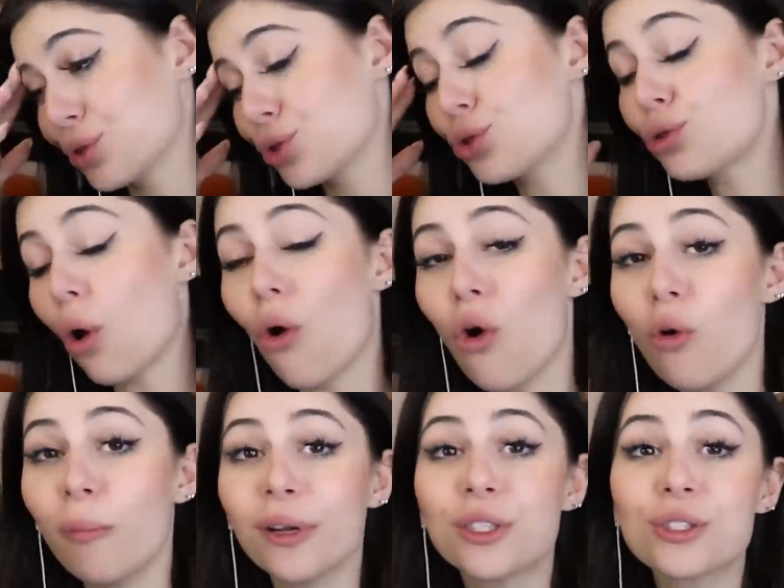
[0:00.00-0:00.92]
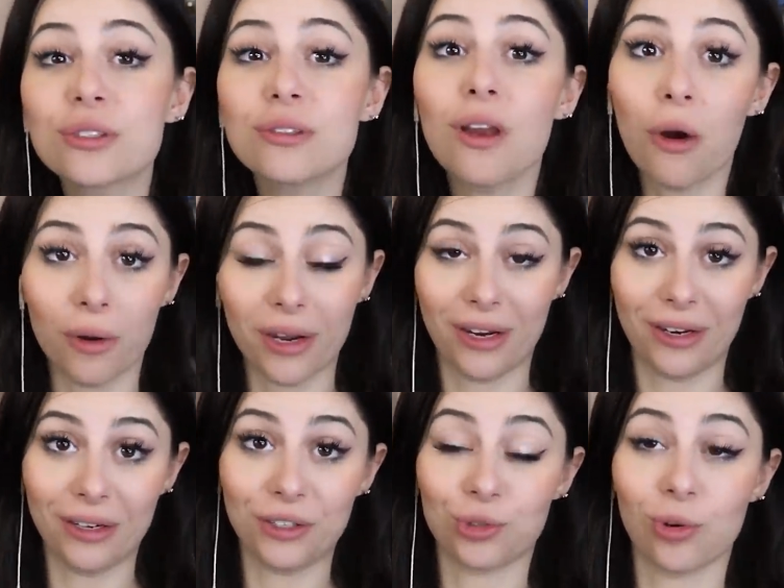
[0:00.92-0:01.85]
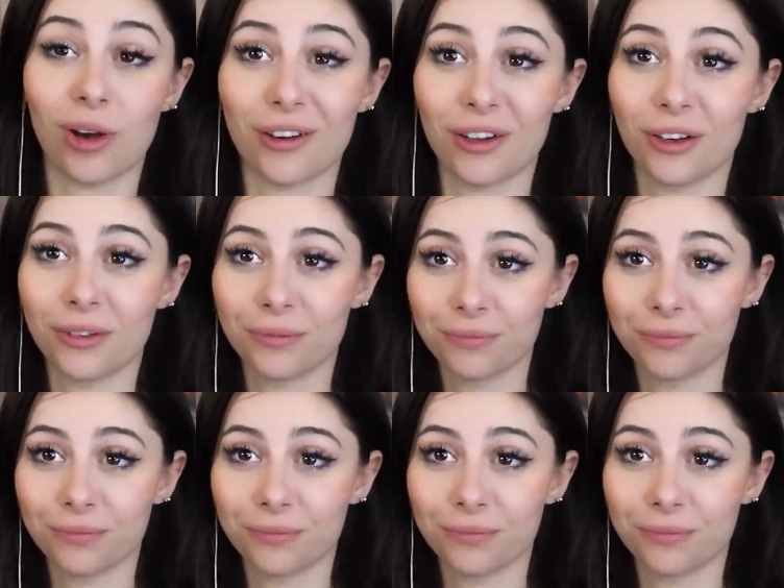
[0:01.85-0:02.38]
so much snow here in Toronto